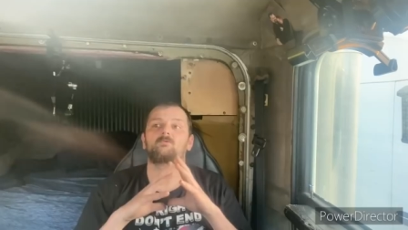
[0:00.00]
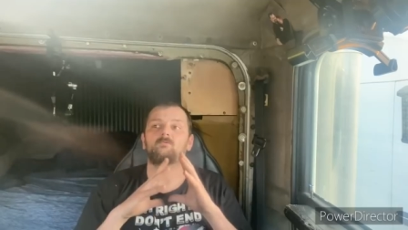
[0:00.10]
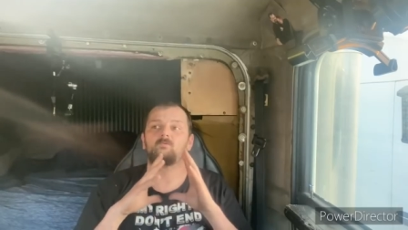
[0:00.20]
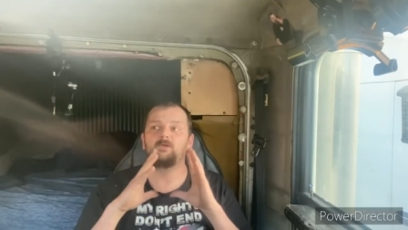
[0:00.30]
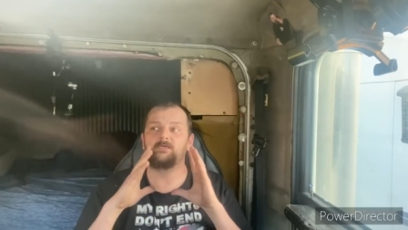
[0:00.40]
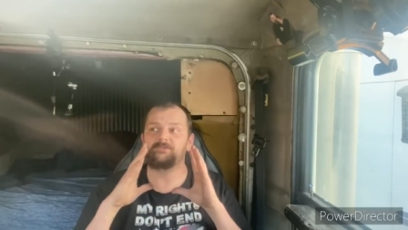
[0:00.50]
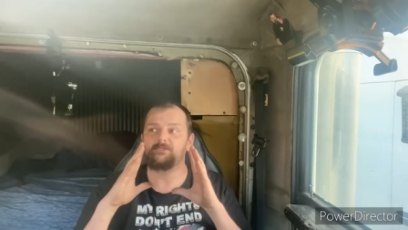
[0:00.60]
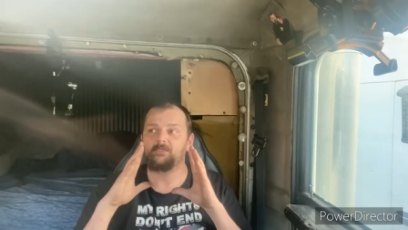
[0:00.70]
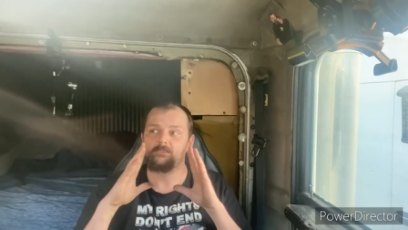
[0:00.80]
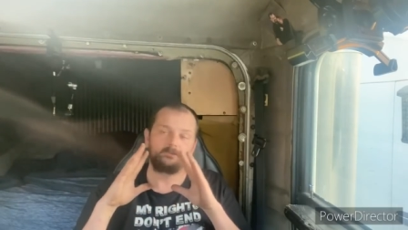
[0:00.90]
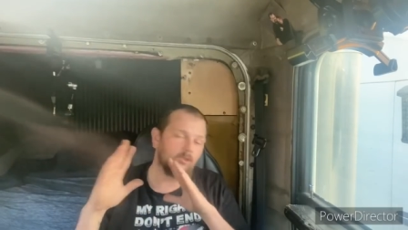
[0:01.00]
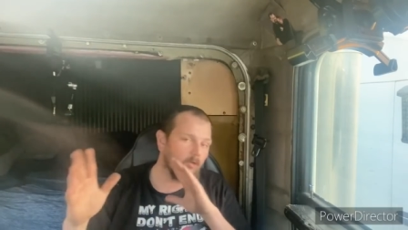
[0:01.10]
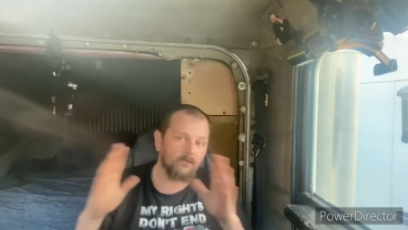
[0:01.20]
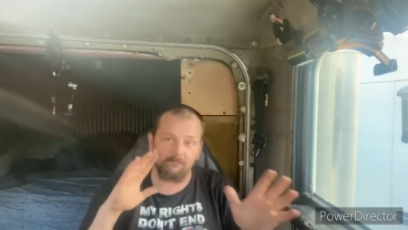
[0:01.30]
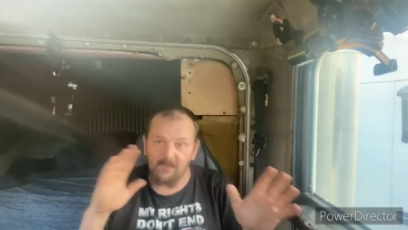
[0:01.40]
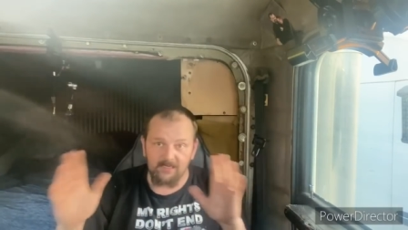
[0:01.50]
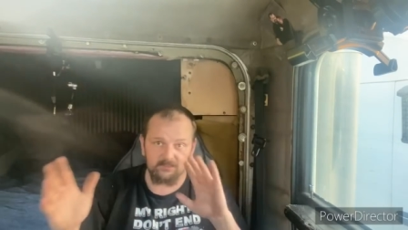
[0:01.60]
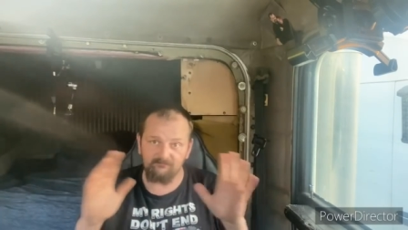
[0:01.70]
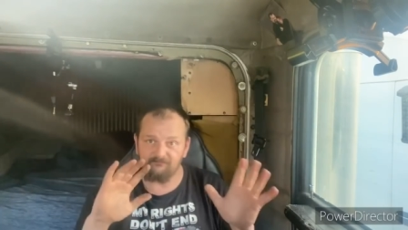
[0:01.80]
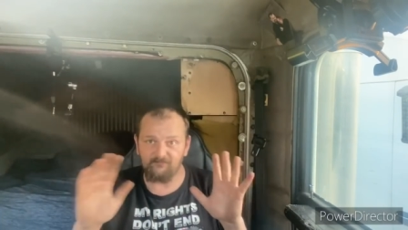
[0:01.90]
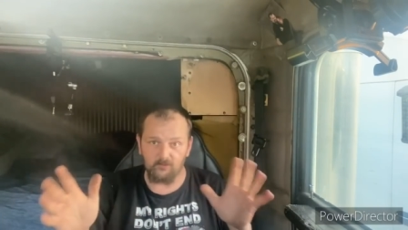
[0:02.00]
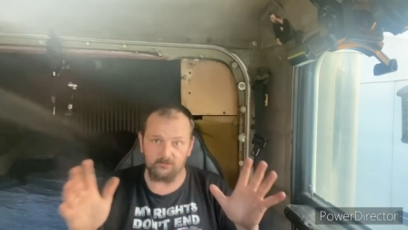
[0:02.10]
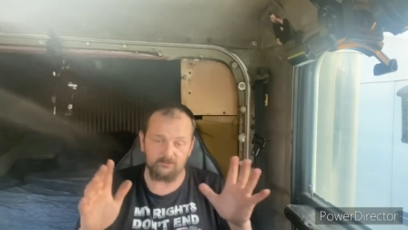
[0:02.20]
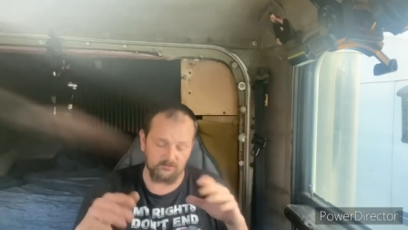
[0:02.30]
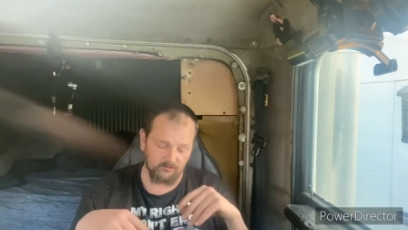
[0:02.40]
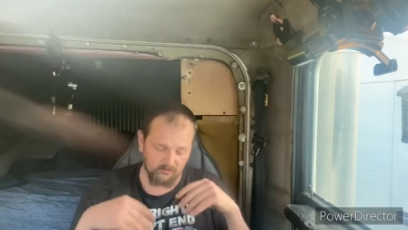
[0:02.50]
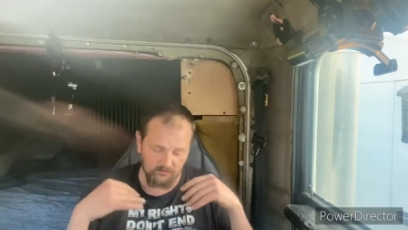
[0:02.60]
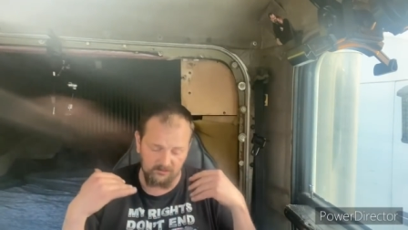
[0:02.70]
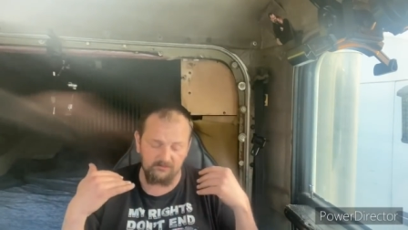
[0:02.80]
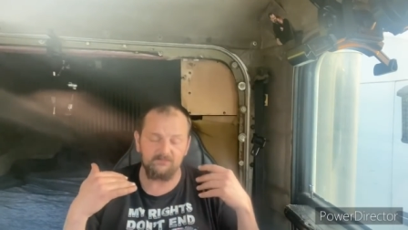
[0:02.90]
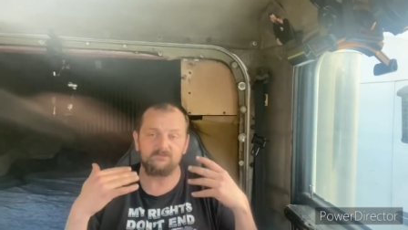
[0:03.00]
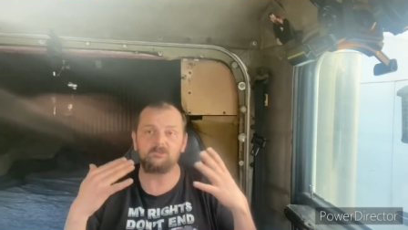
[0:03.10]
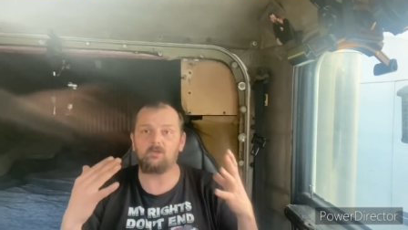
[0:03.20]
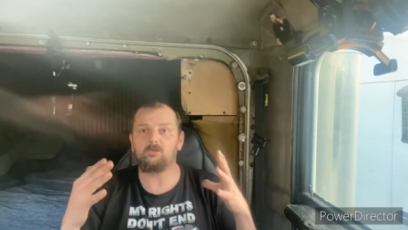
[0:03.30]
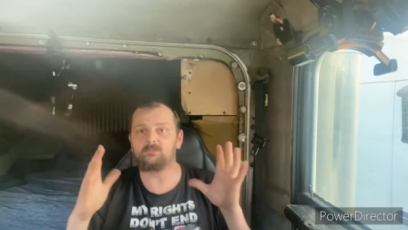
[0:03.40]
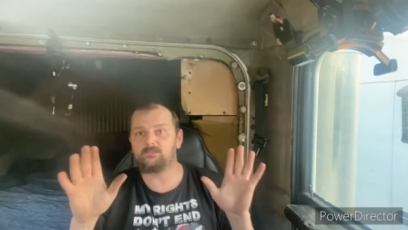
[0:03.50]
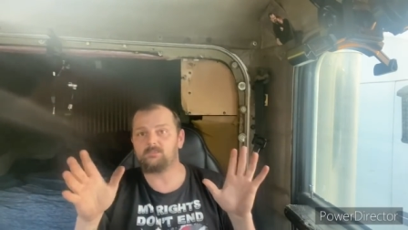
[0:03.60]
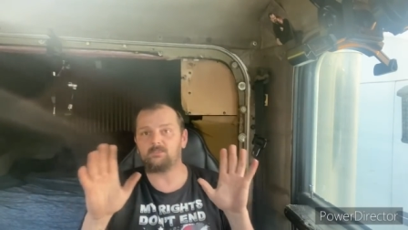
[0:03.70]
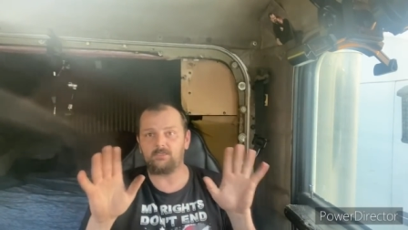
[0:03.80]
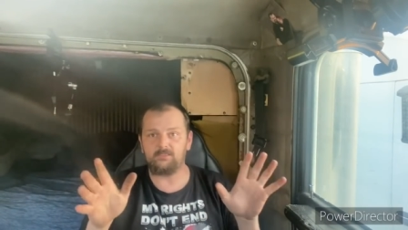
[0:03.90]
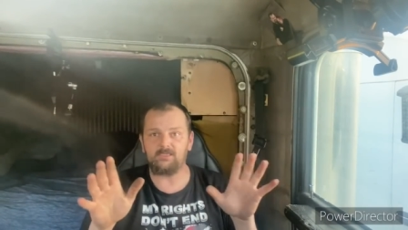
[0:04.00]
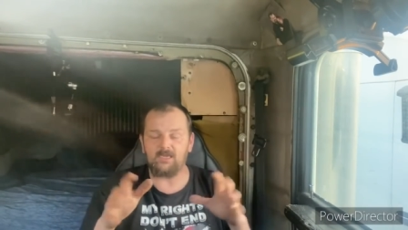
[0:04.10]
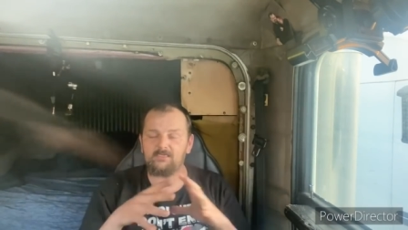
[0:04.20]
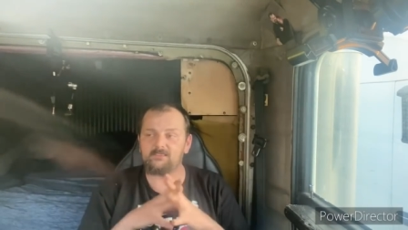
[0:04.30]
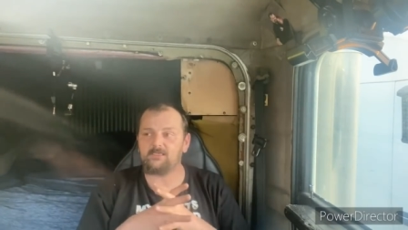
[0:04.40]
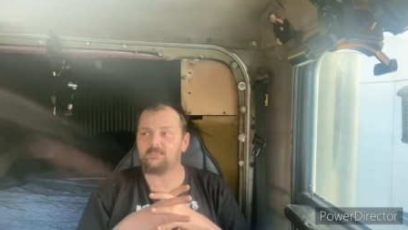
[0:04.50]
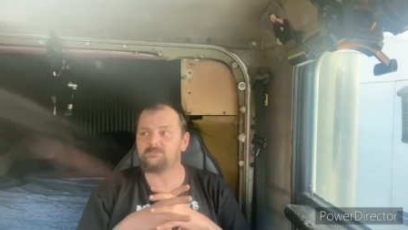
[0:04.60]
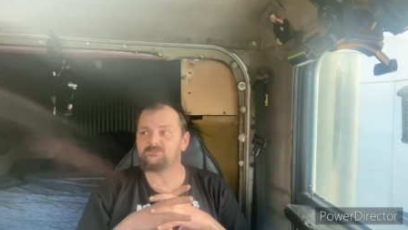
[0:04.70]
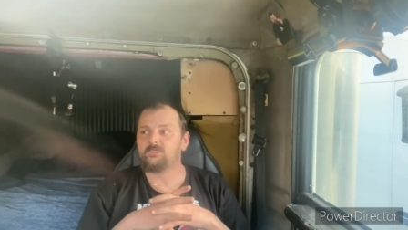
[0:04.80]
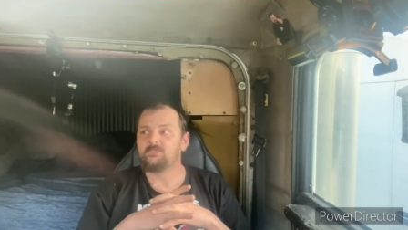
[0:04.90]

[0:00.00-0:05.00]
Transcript: with going back and forth or even talking like that is